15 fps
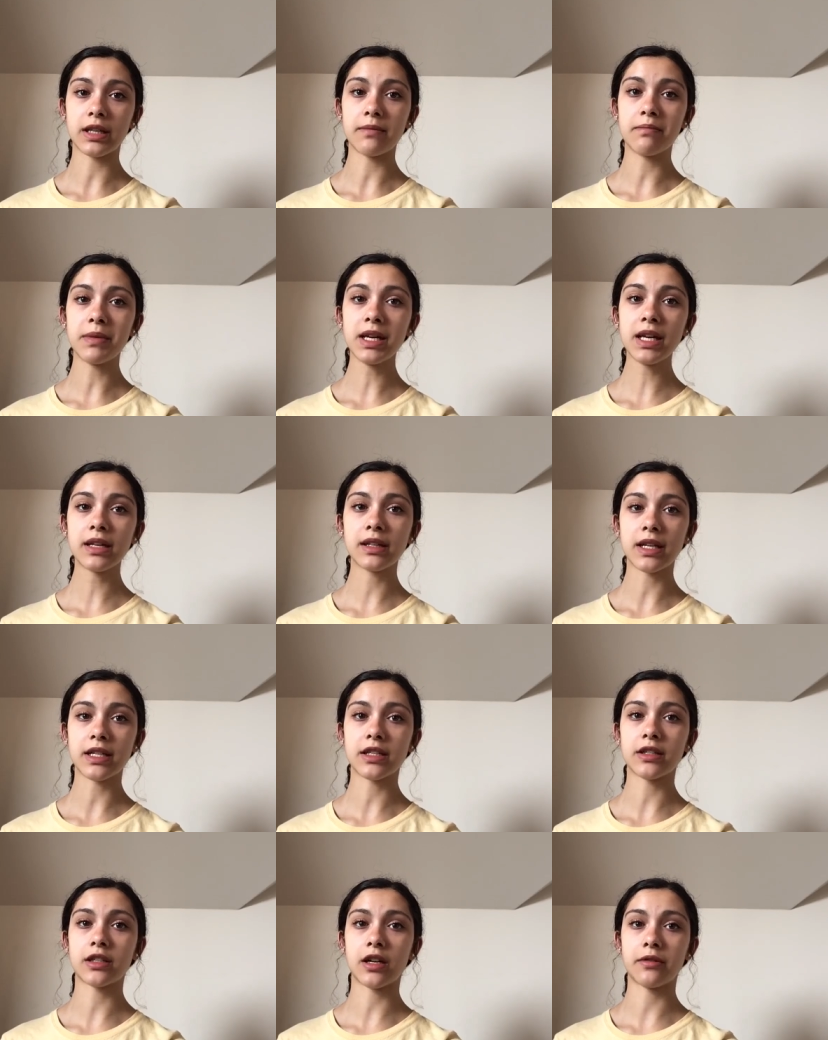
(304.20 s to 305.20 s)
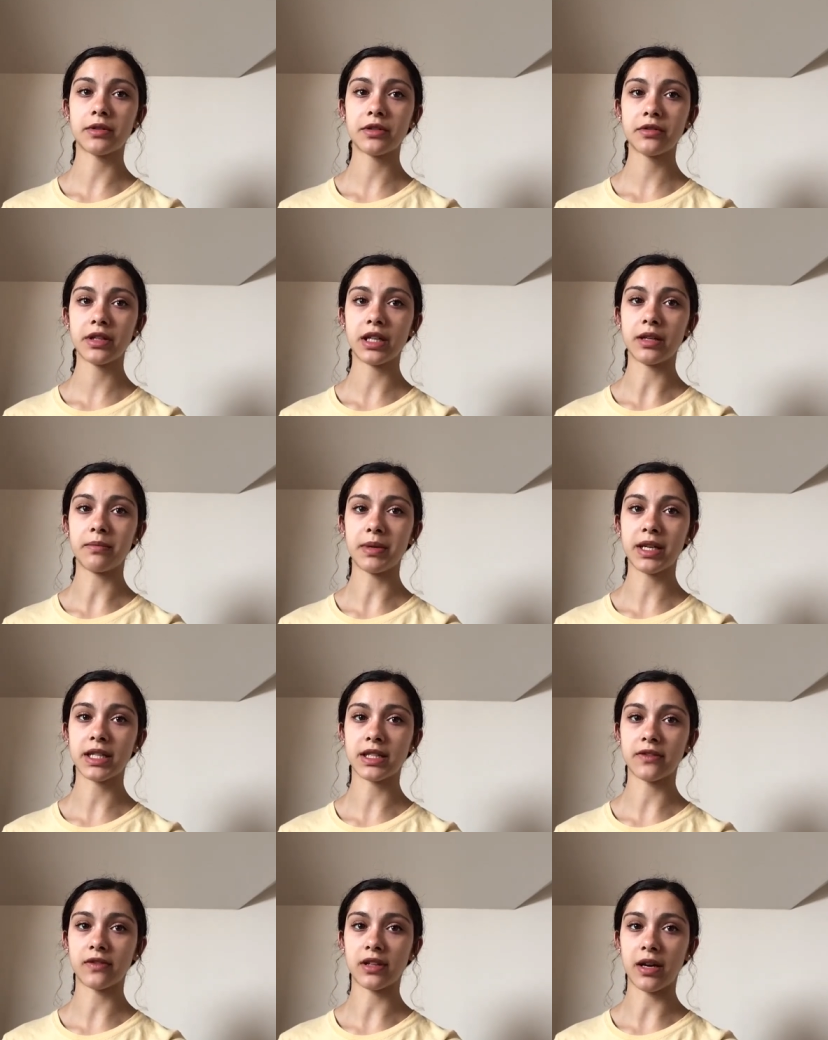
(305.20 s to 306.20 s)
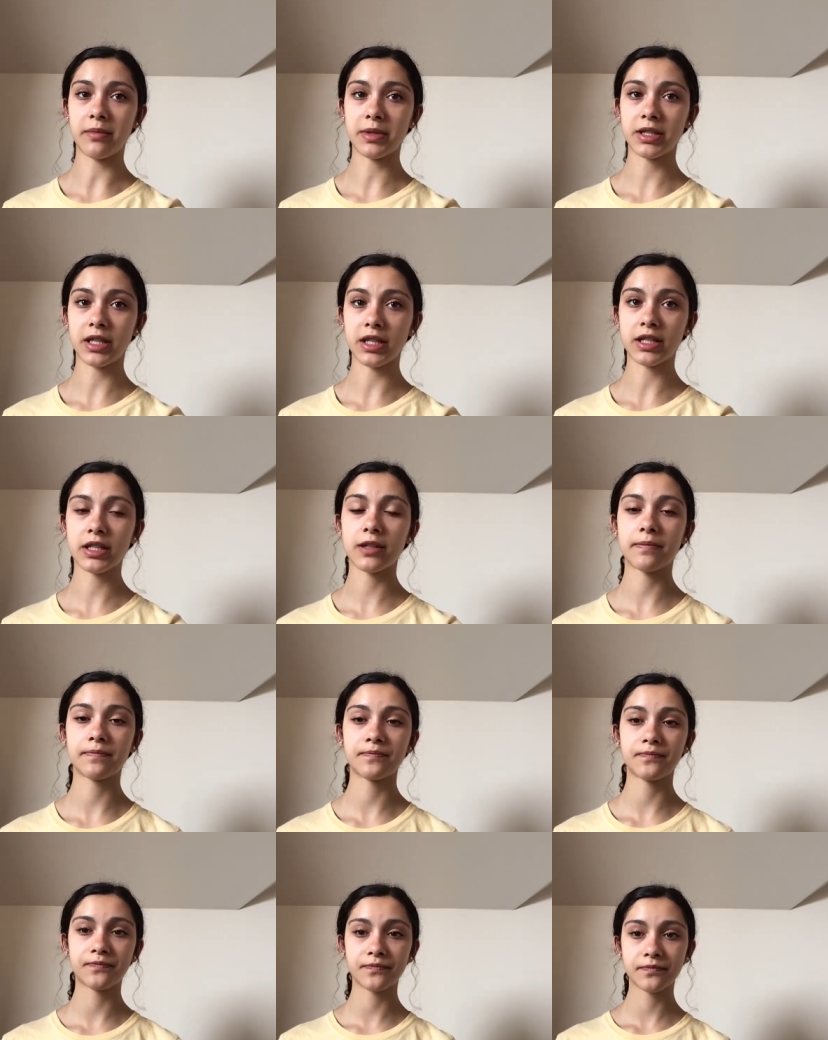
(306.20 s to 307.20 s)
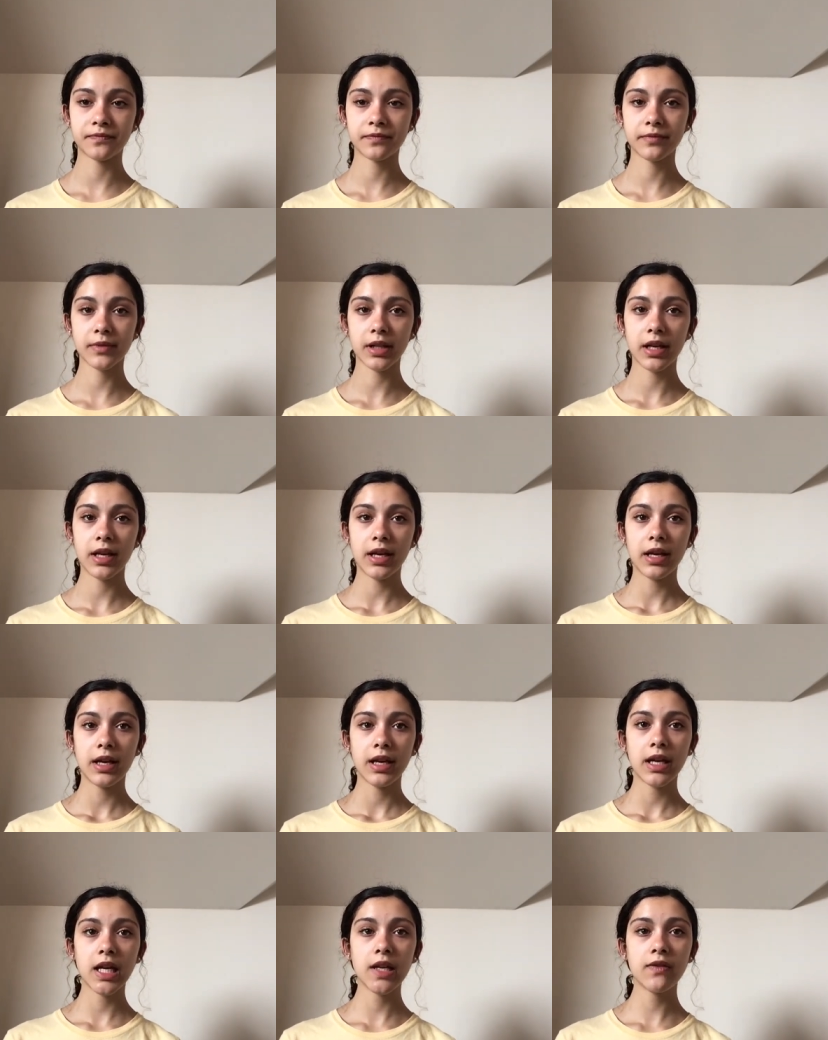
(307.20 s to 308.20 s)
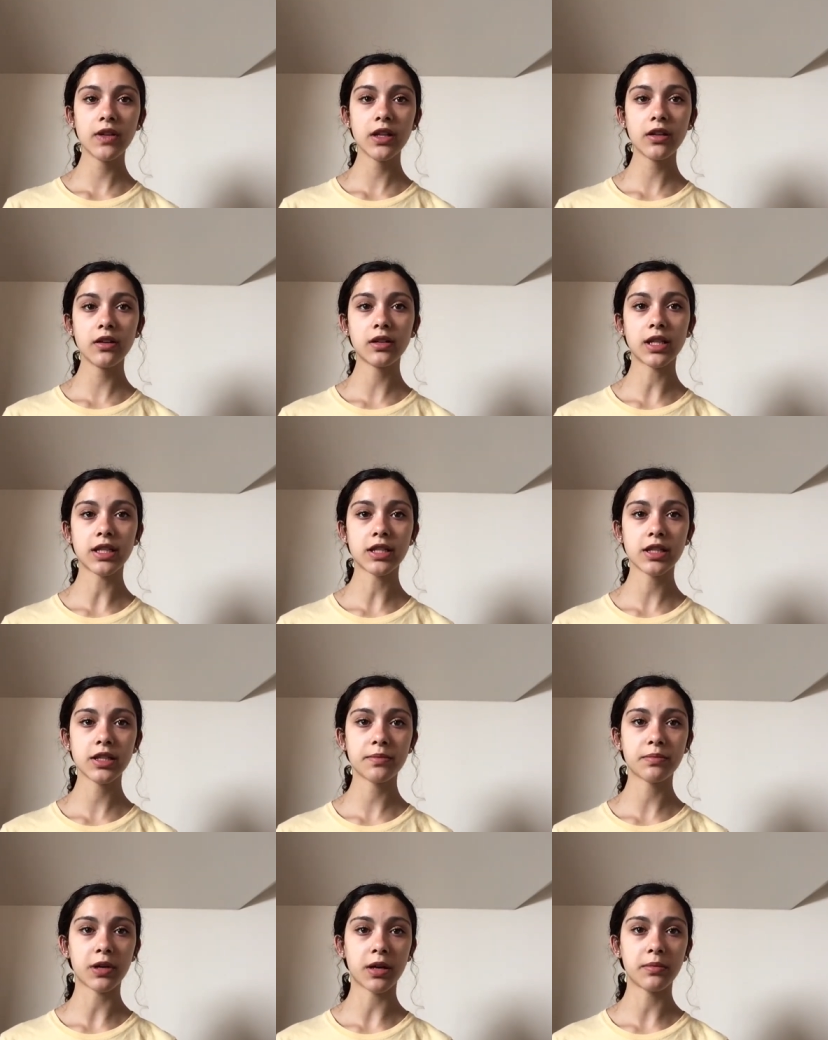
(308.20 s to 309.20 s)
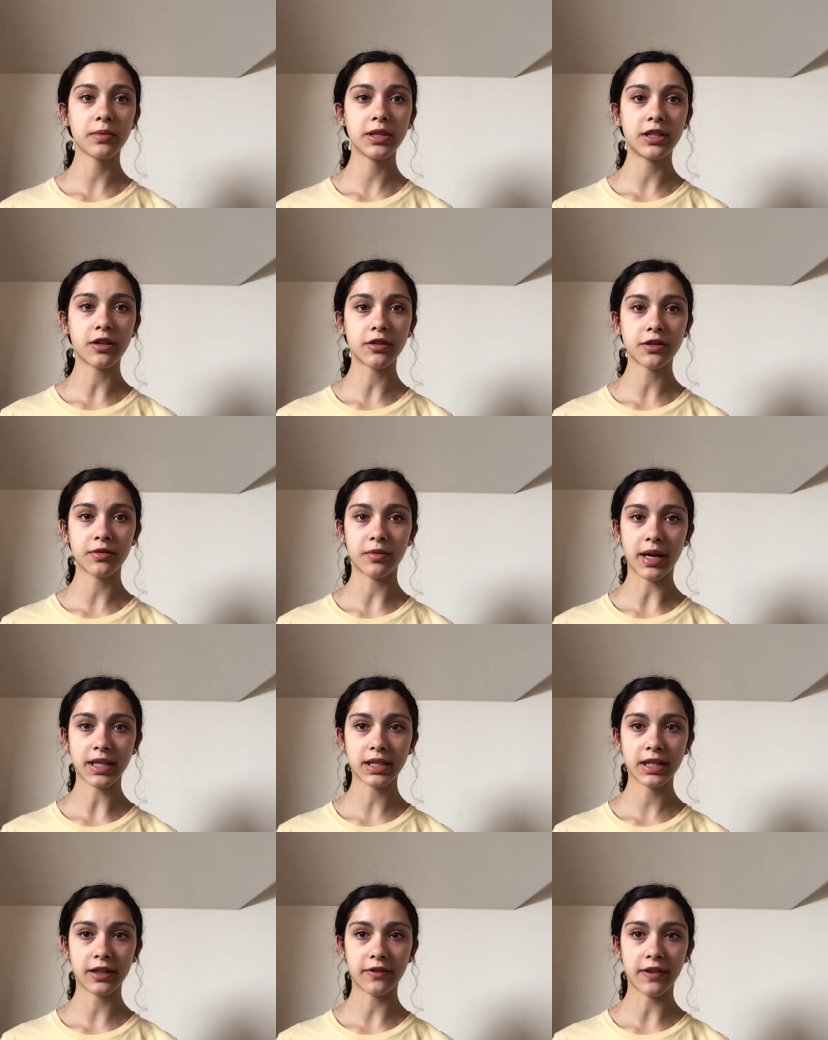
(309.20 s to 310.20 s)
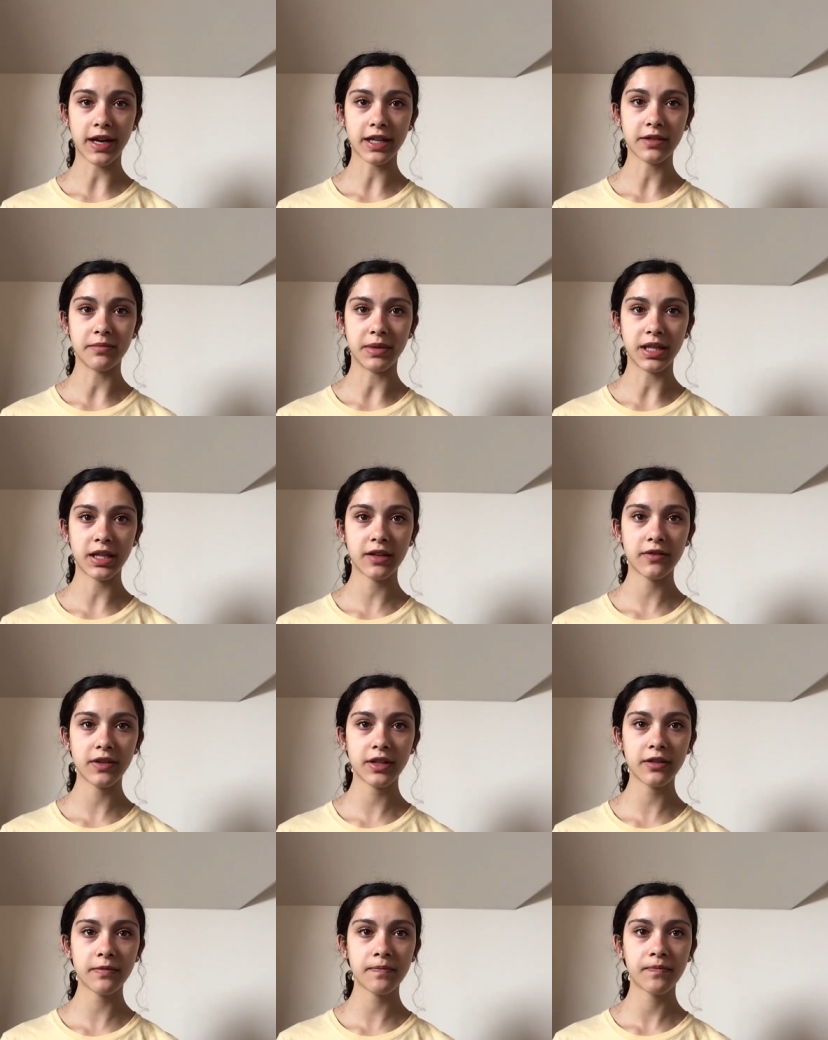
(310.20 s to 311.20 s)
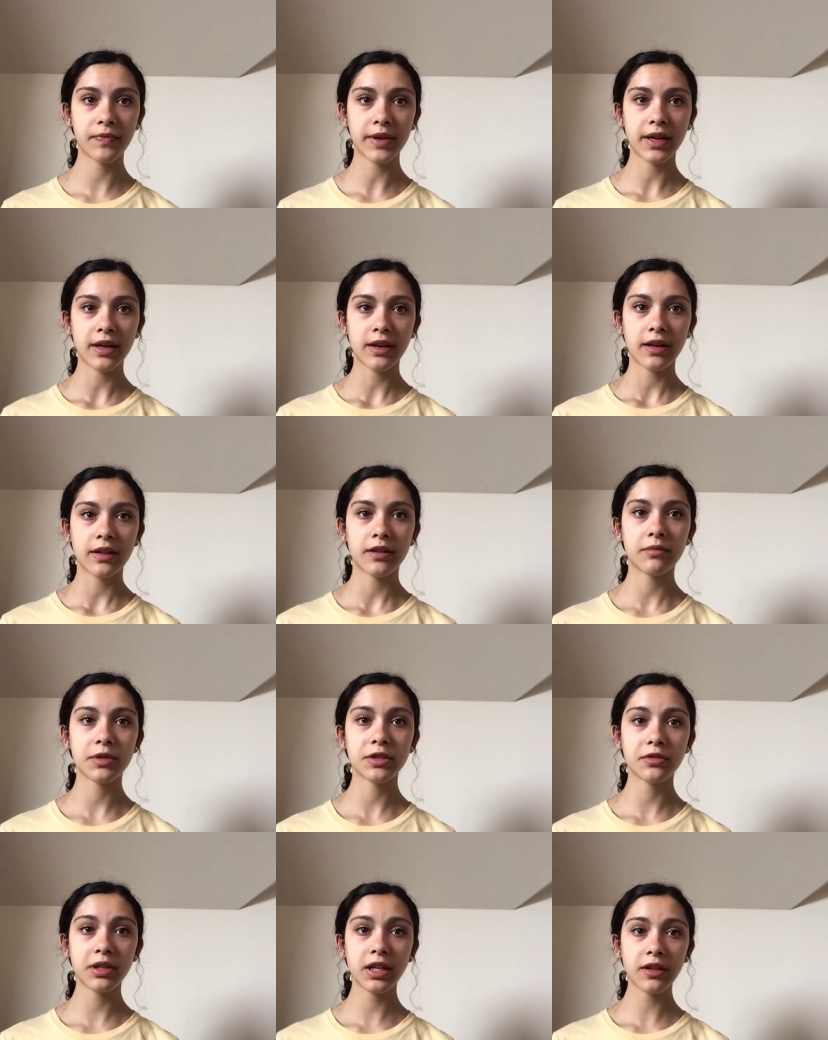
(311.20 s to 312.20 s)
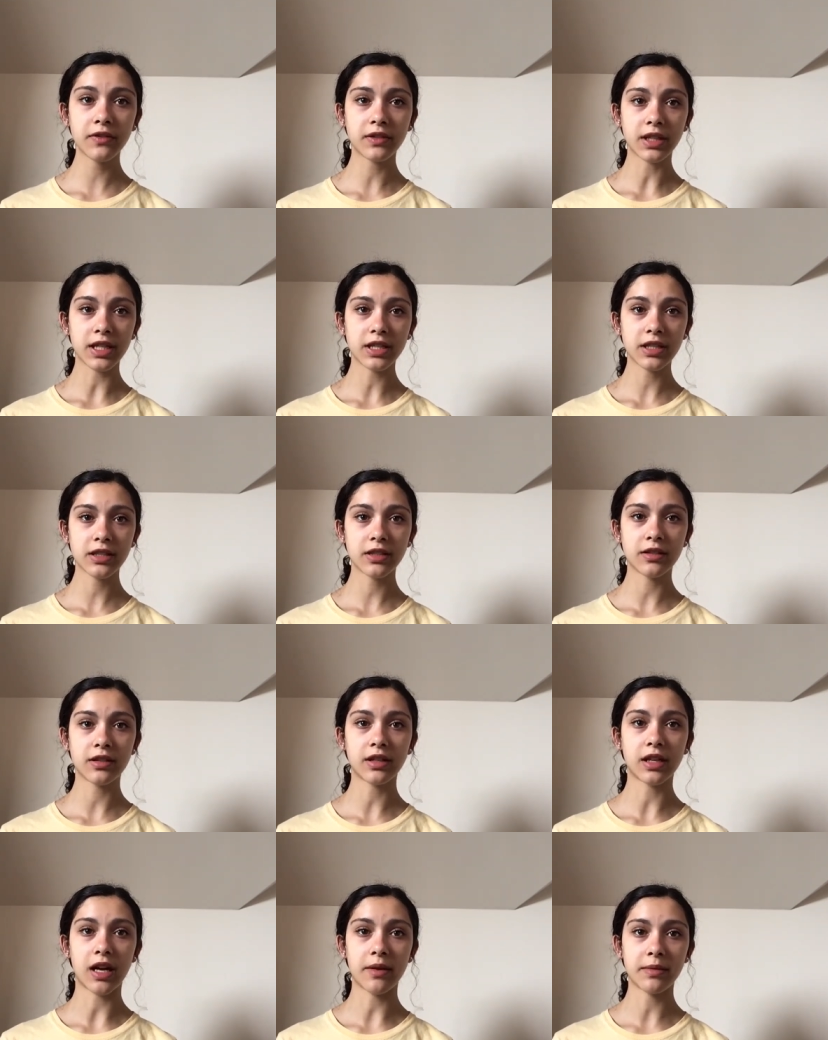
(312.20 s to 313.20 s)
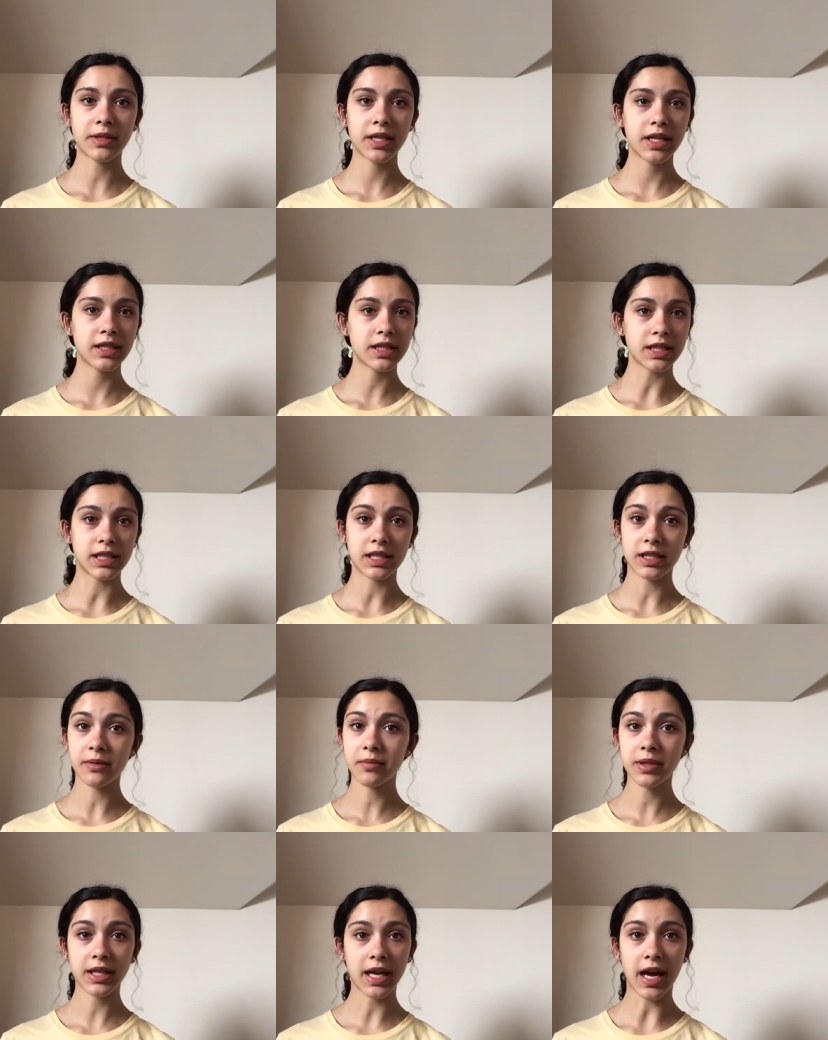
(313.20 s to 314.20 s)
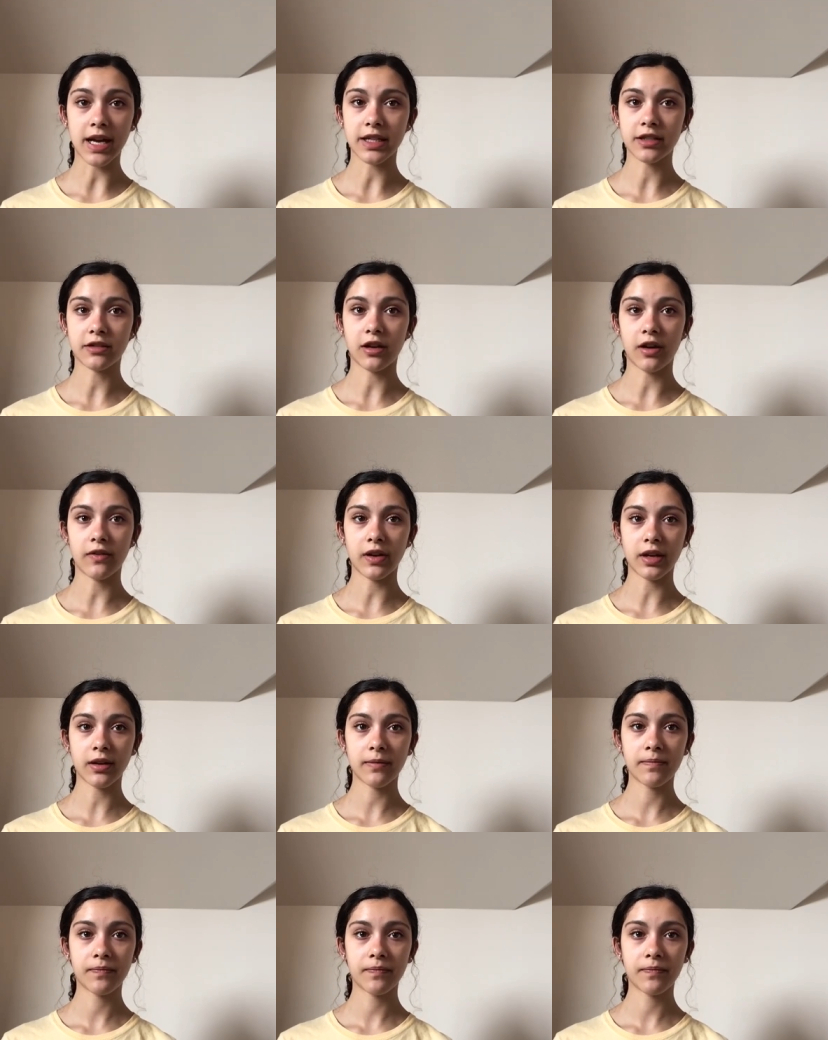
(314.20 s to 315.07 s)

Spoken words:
many glaciers are retreating because of climate change. Even though glaciers probably don't directly affect many of you, the retreat of glaciers due to climate change is simply catastrophic.